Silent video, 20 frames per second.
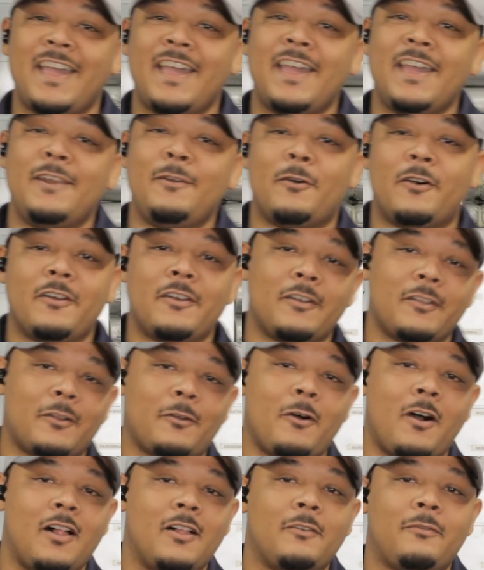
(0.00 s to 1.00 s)
In order to
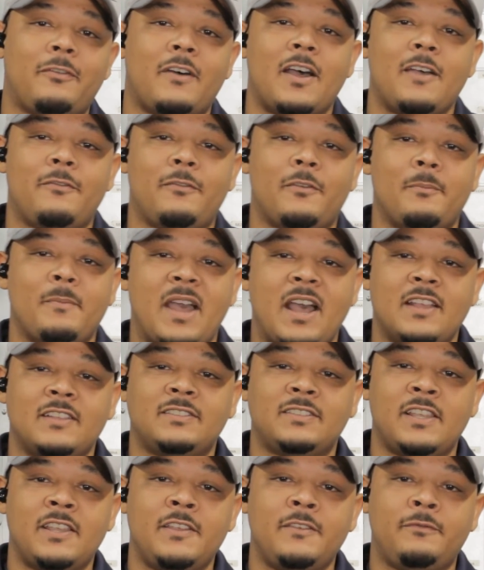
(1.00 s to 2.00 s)
qualify for
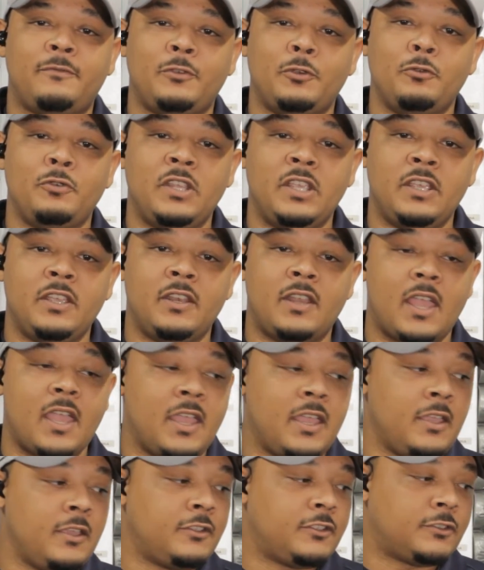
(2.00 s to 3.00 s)
Mass Save, you need
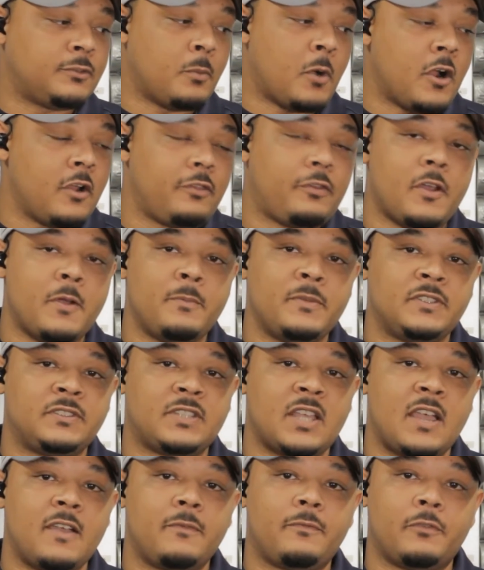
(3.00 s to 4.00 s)
a smart
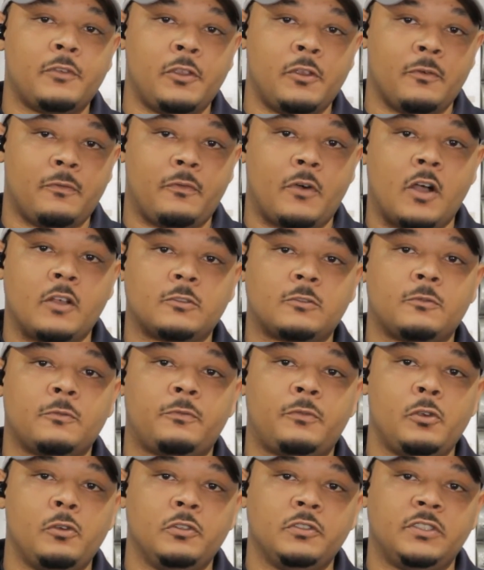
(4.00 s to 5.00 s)
thermostat for your fossil
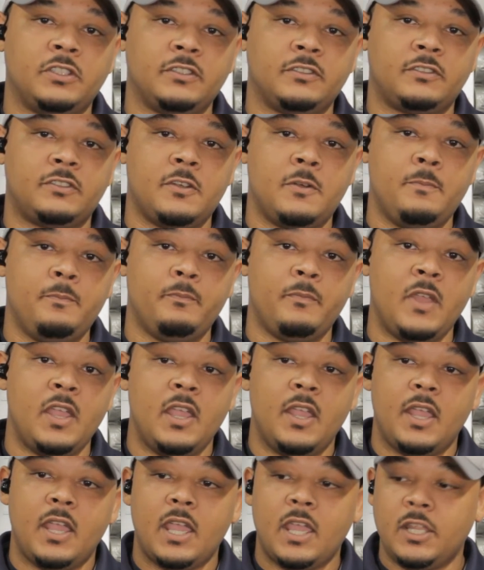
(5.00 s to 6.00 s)
fuel system,
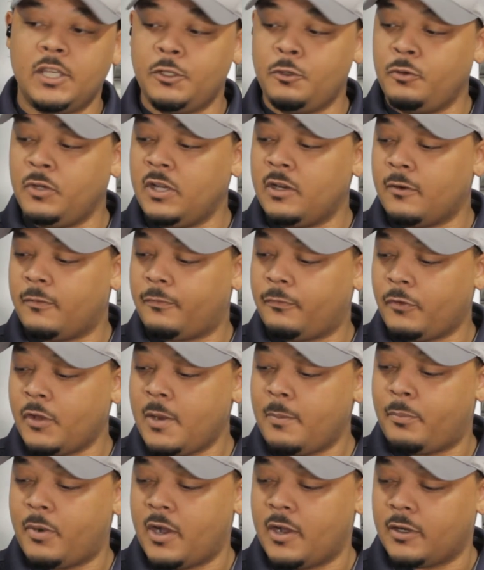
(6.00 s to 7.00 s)
and you need a
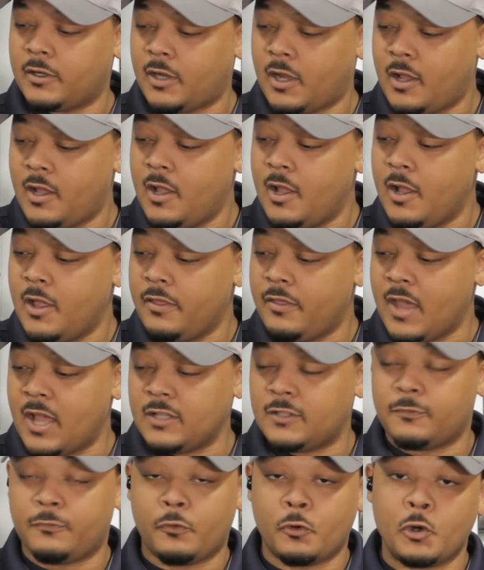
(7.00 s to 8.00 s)
Flair Puck
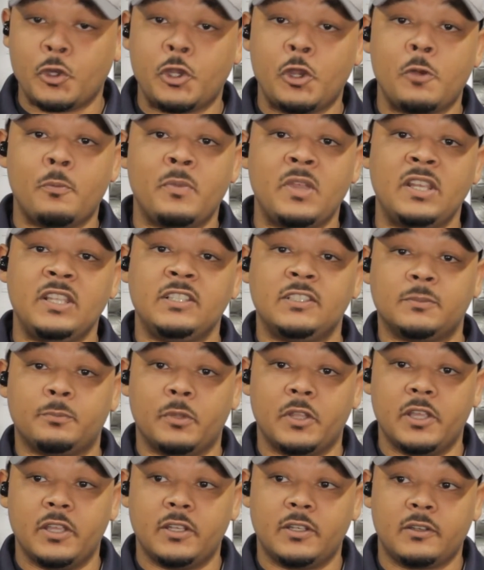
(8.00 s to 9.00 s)
that's for your mini
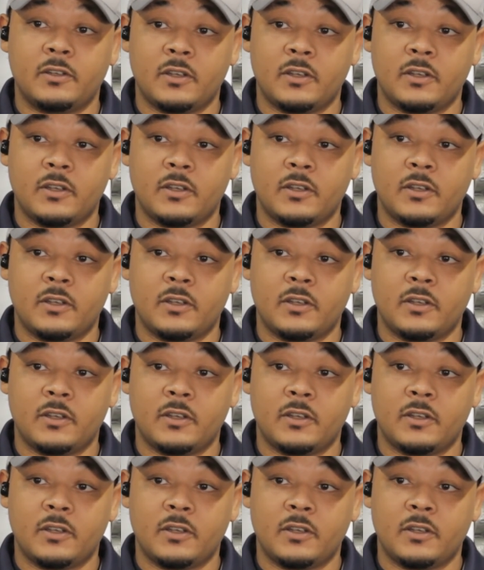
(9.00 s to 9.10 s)
split.